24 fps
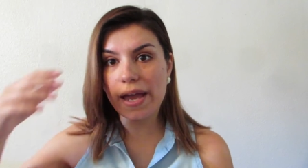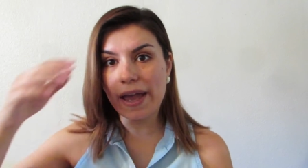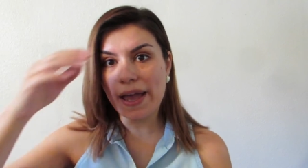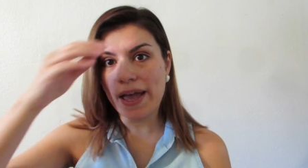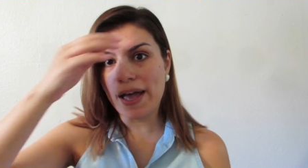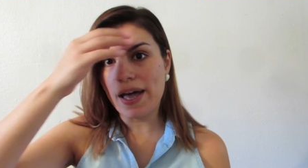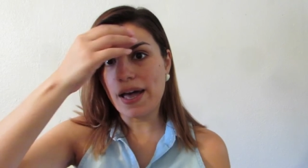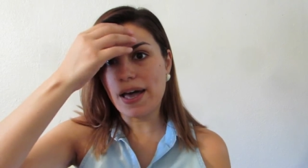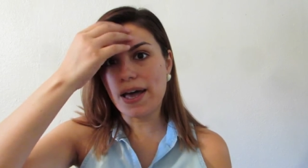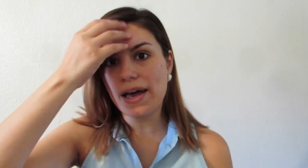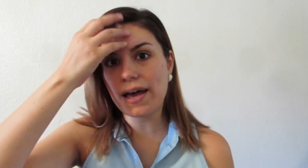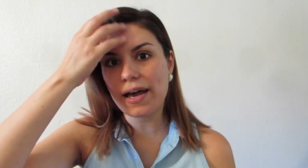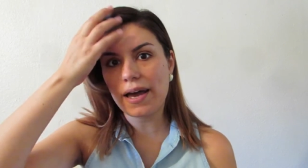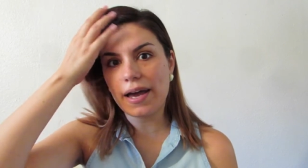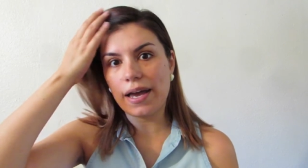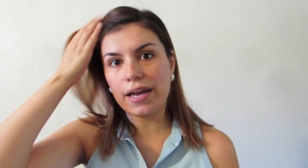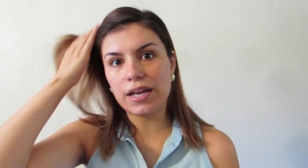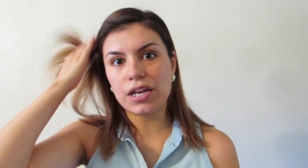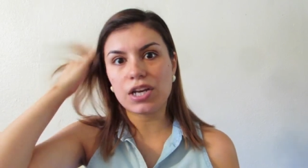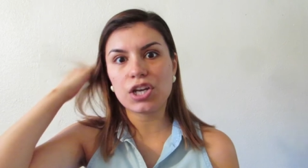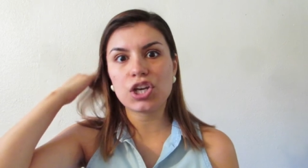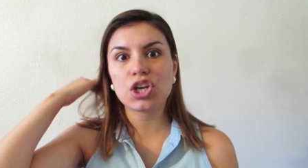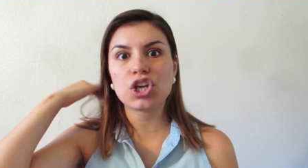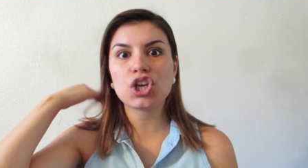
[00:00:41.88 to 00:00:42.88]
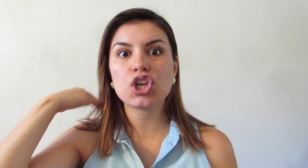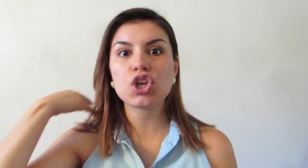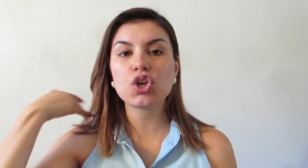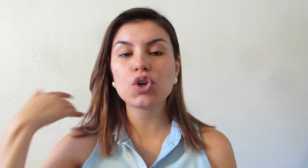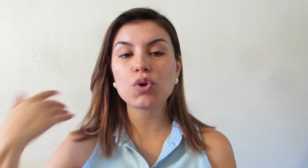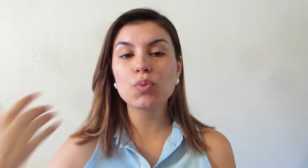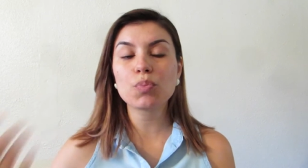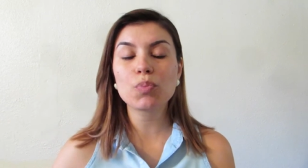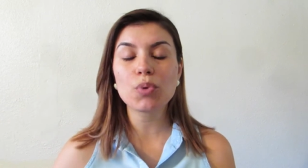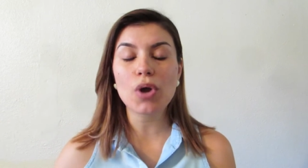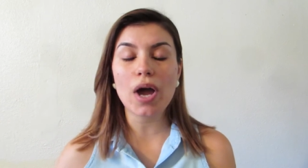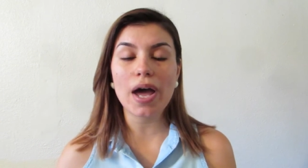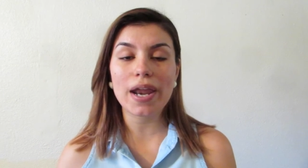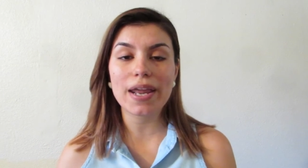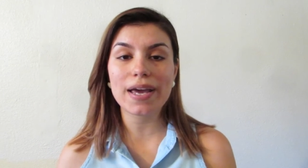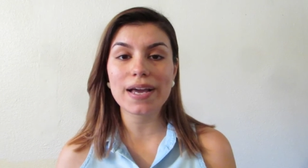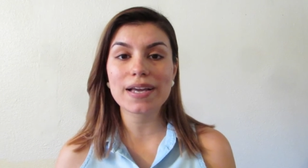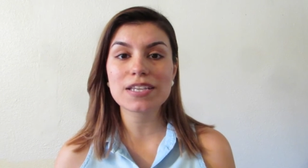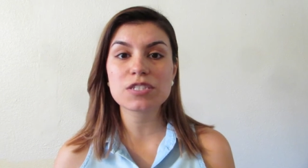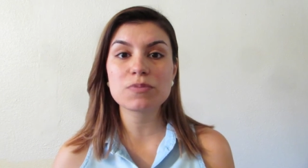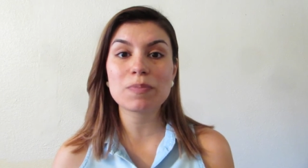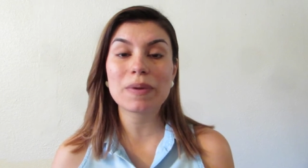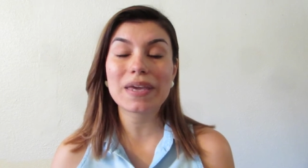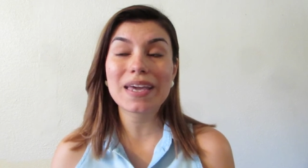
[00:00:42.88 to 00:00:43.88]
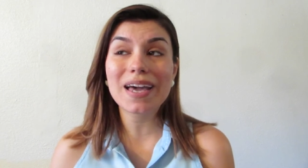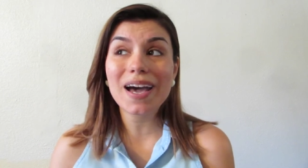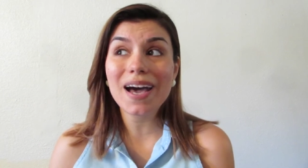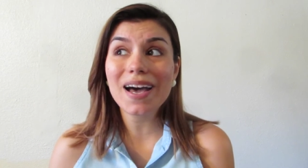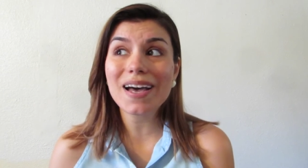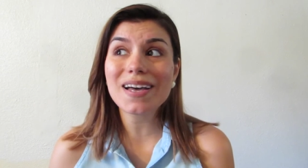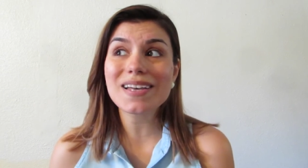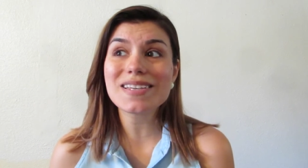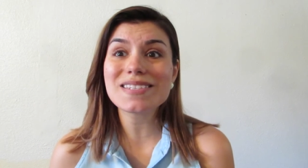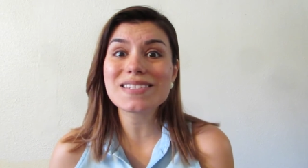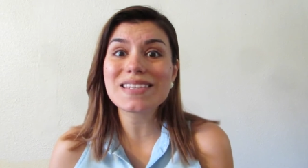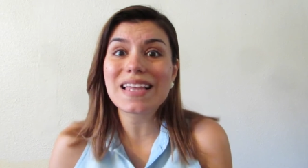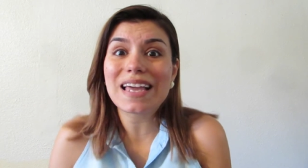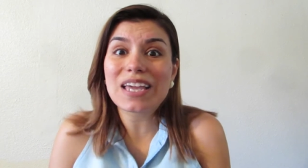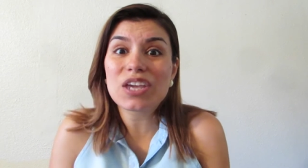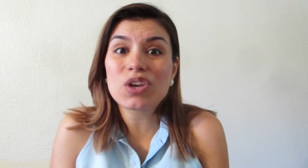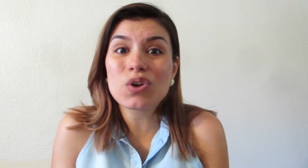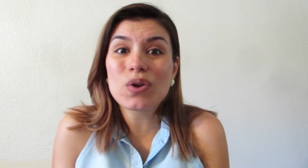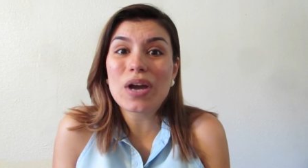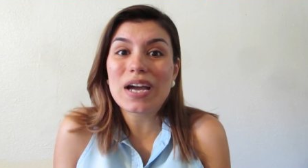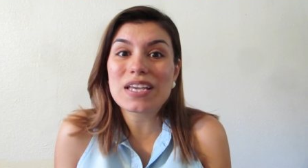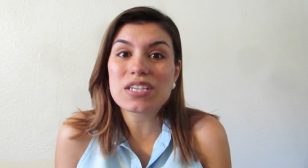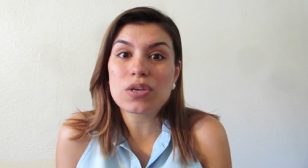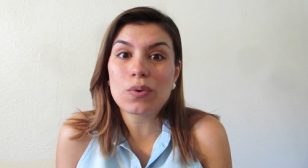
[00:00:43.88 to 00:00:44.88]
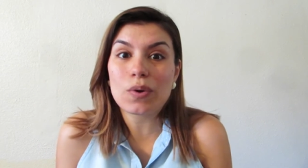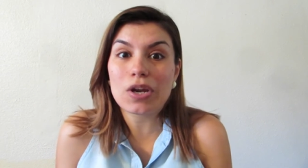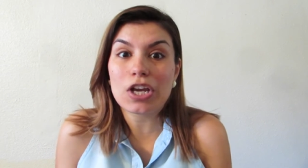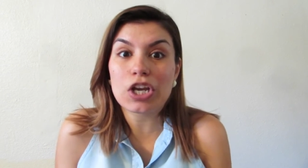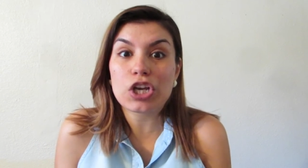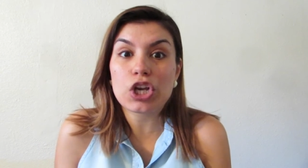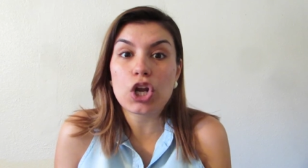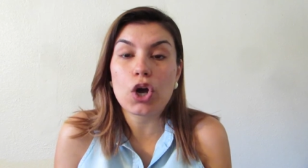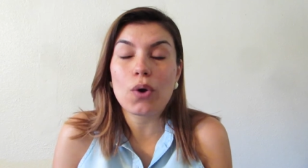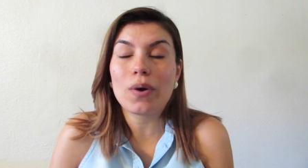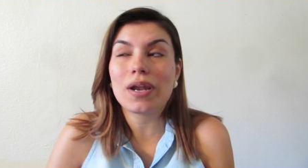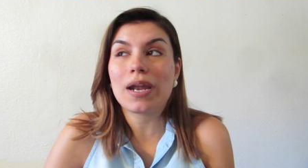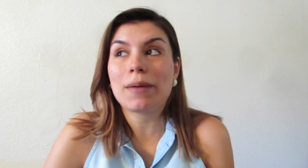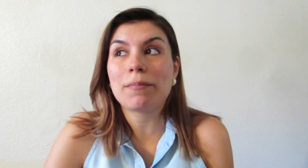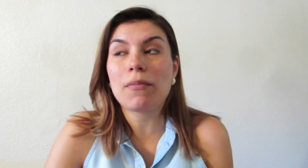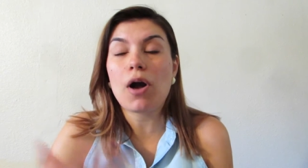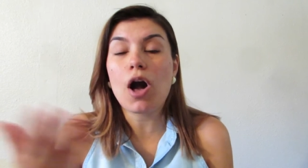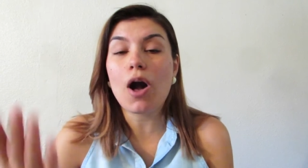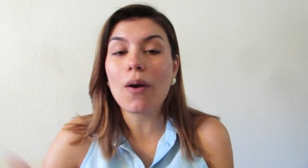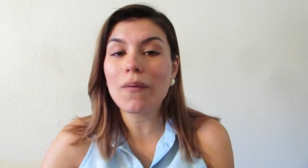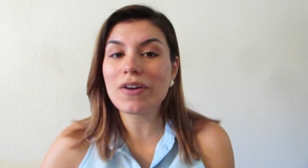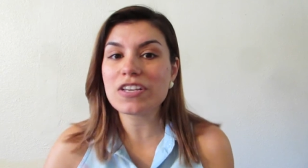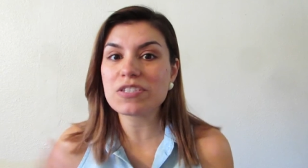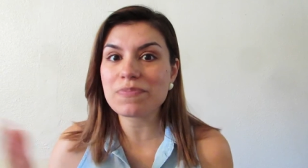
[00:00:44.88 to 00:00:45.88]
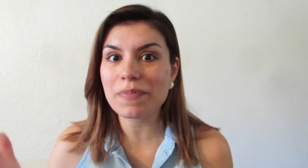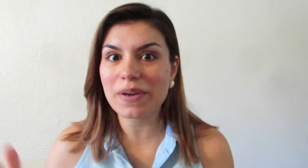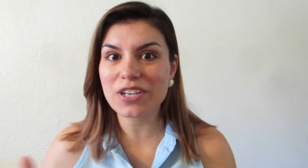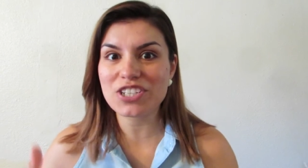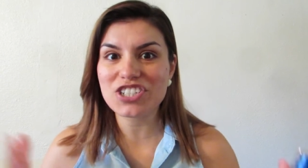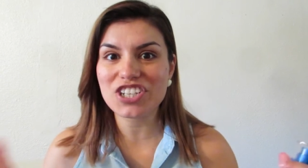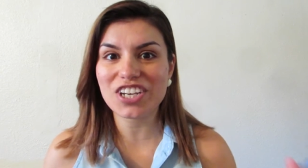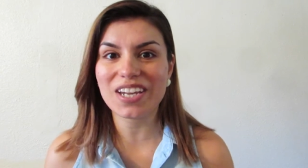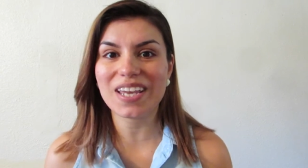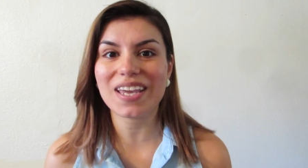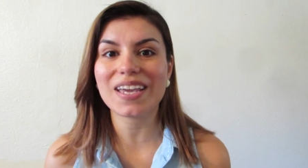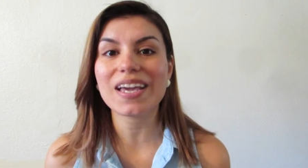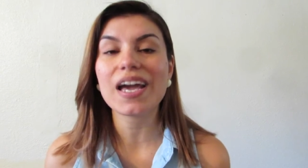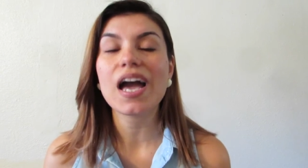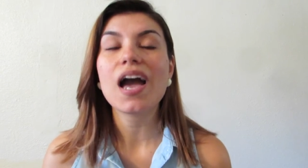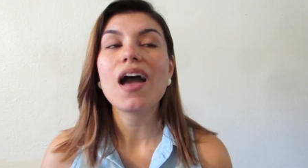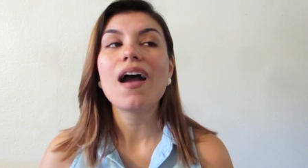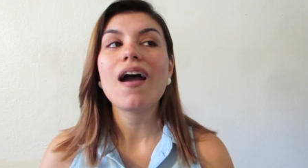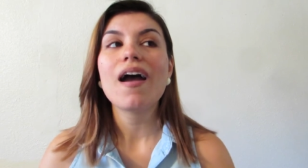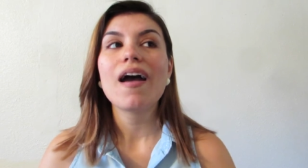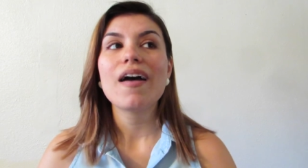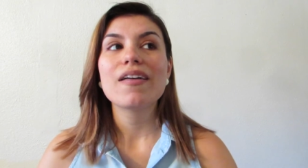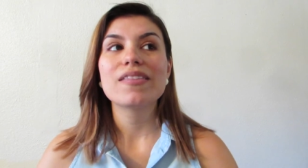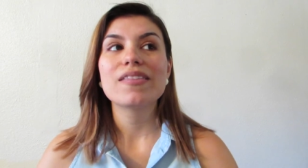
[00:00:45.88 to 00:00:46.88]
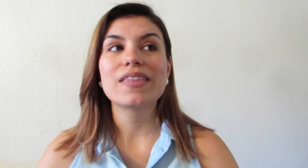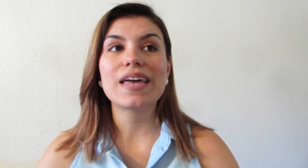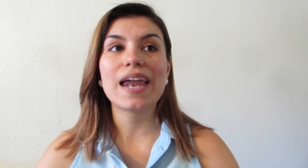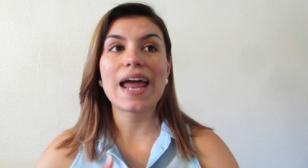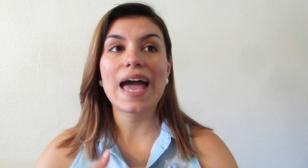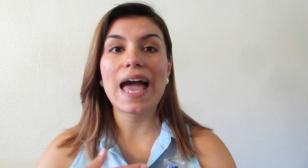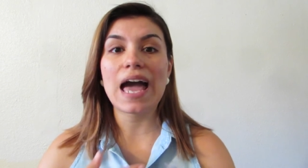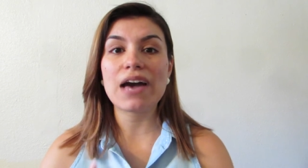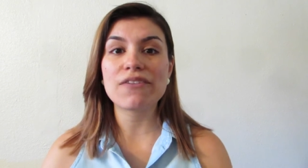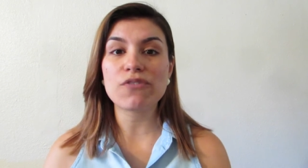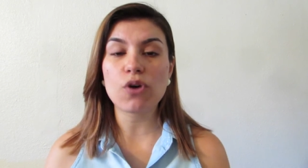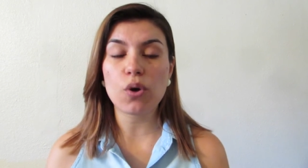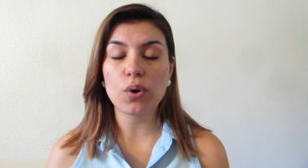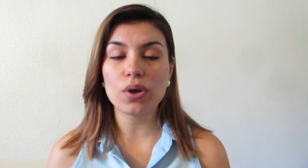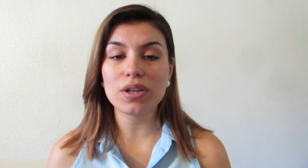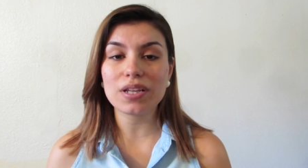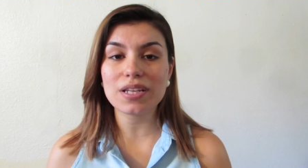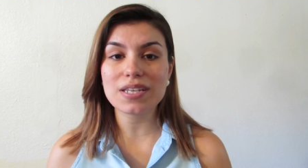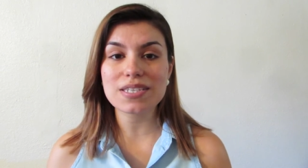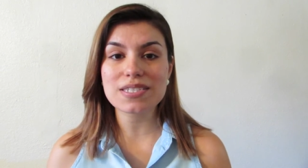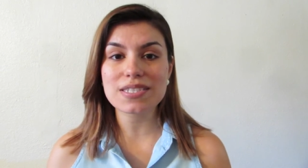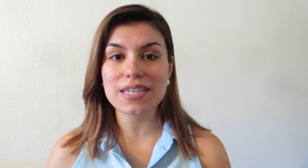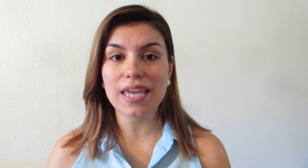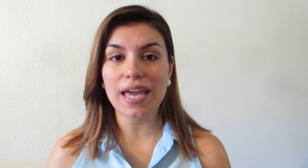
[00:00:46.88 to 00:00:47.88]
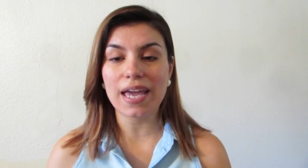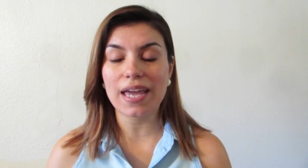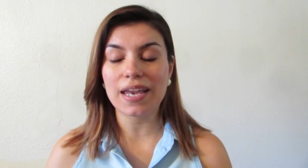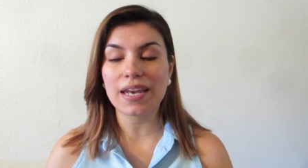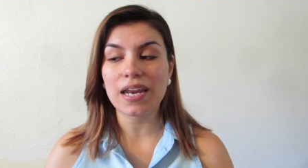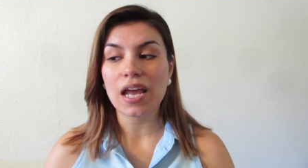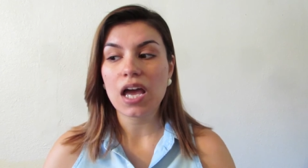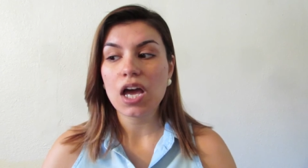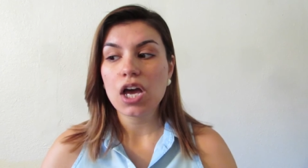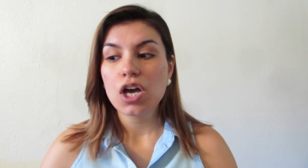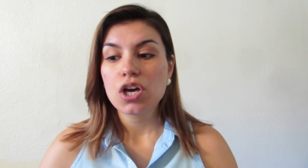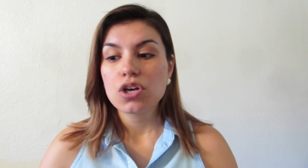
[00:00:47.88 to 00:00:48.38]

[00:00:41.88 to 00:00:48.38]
uh, new products because like you guys already know and I'm always mentioning that I have oily skin.